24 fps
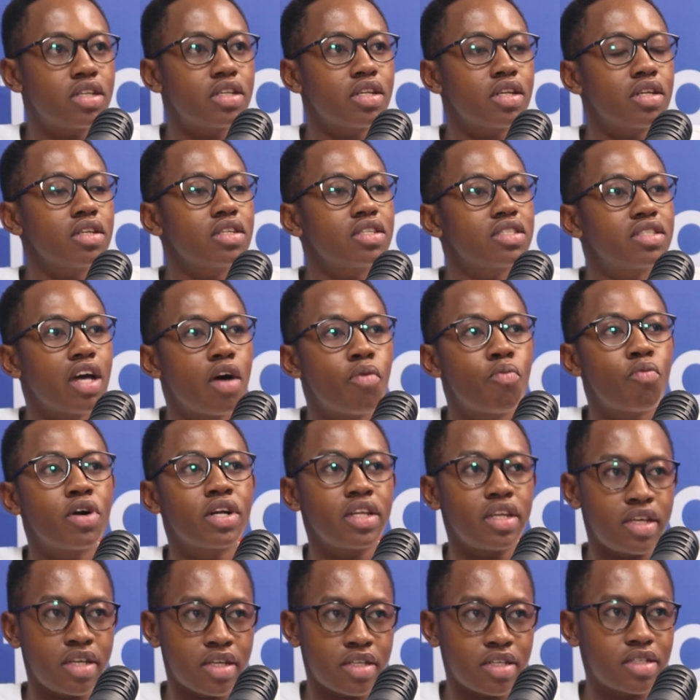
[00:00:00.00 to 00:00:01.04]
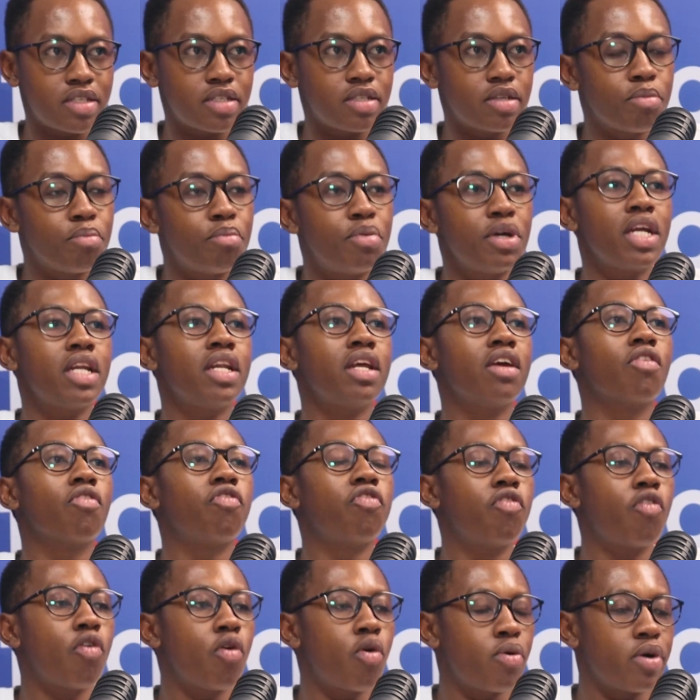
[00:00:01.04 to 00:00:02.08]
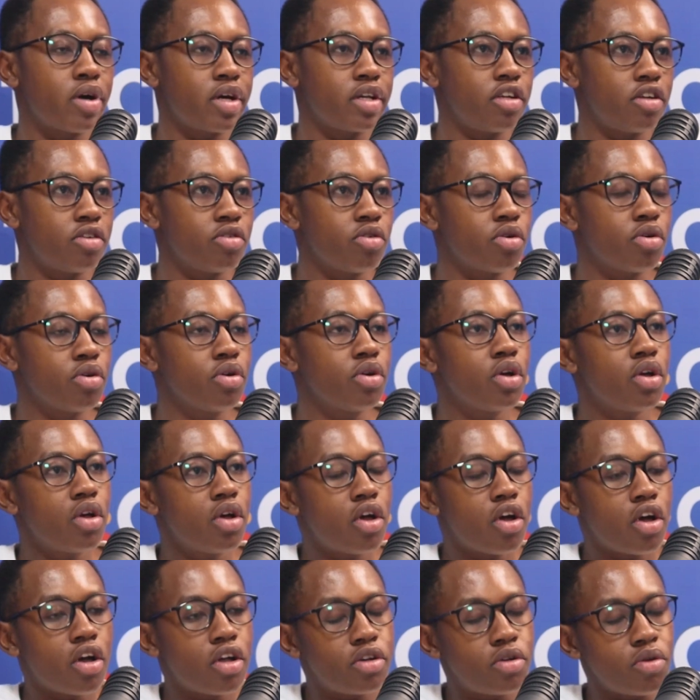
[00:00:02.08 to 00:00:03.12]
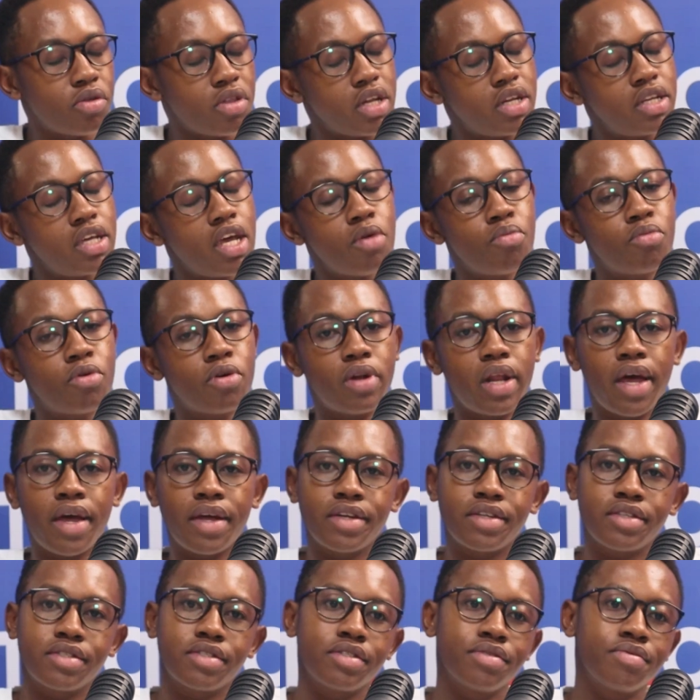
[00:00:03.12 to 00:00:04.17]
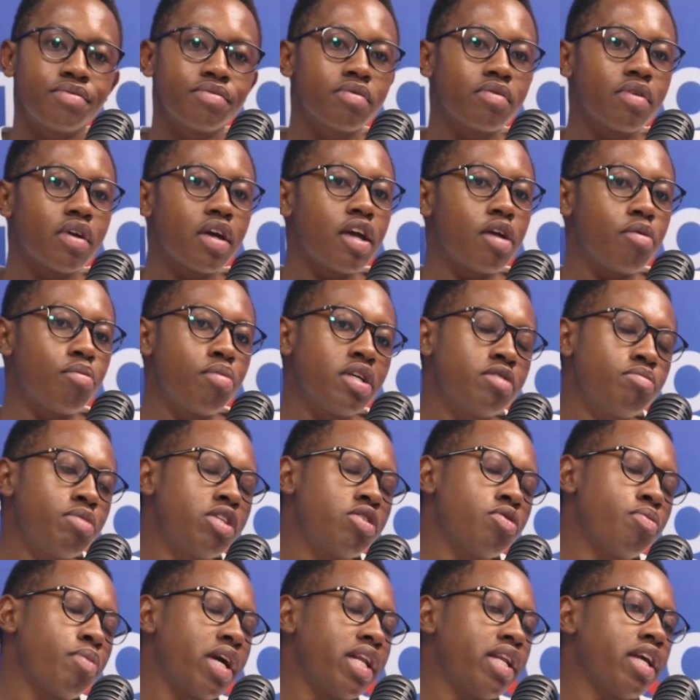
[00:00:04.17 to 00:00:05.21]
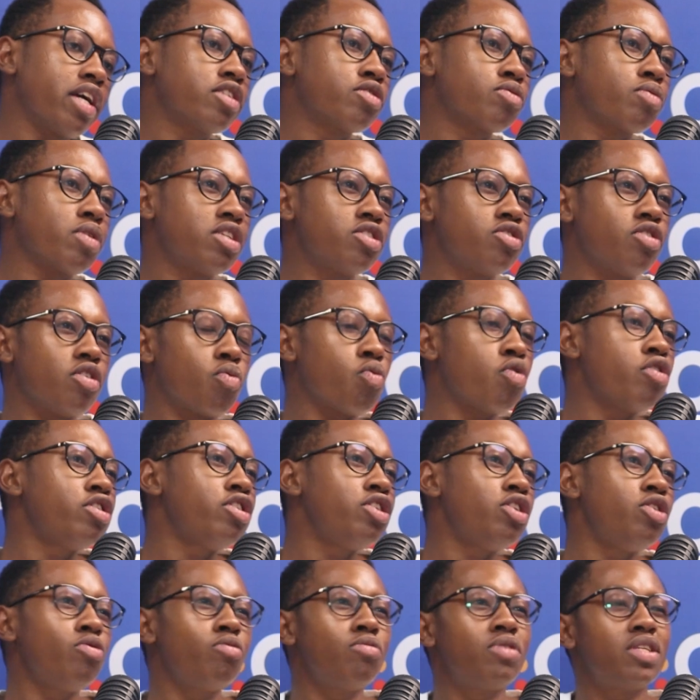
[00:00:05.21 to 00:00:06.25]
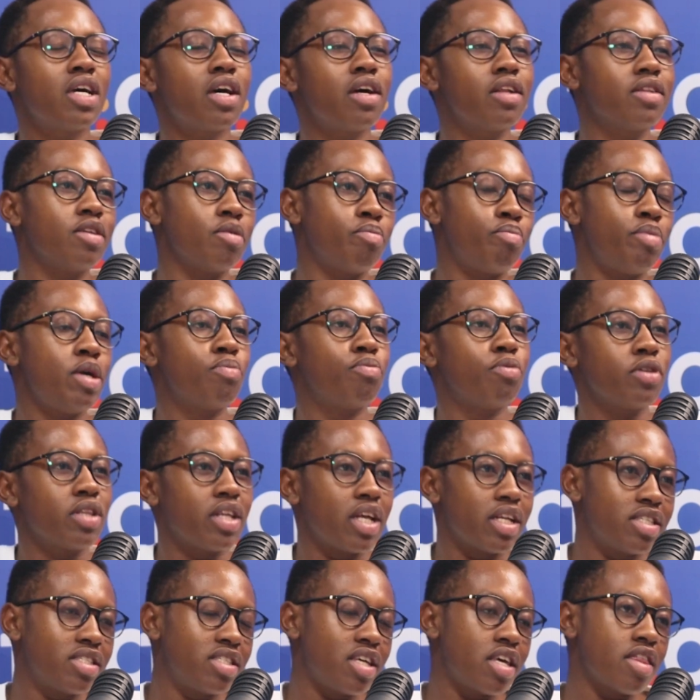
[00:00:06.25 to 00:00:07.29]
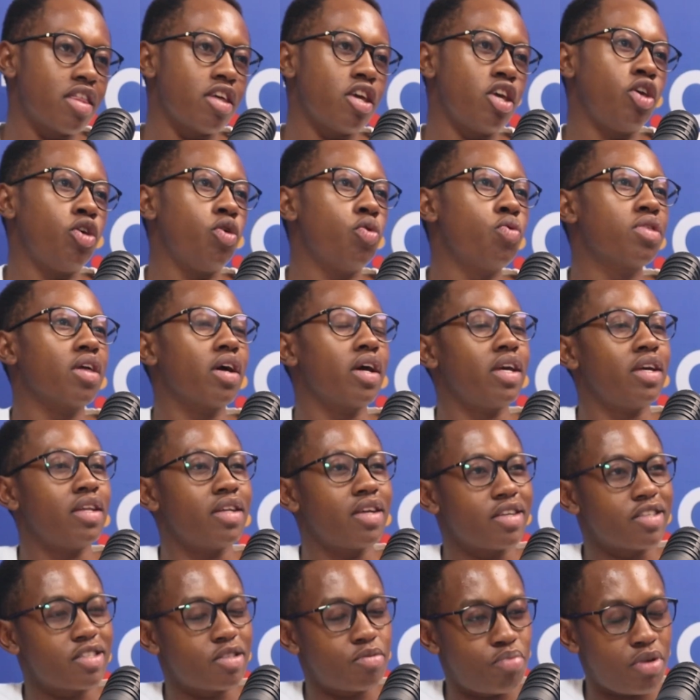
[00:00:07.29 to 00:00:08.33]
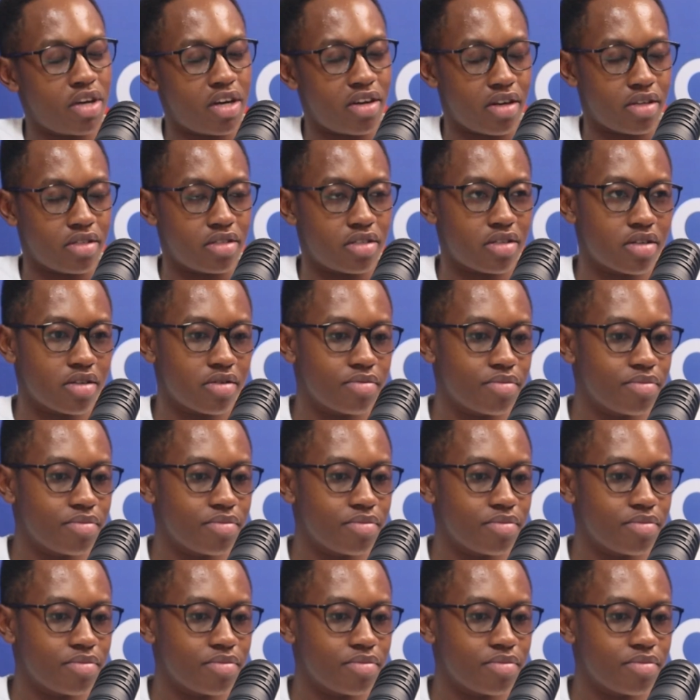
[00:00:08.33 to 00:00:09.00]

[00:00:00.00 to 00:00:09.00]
someone is bringing forward to the table. And it brings me to my next question. What do you tell the people that say the youth are inexperienced?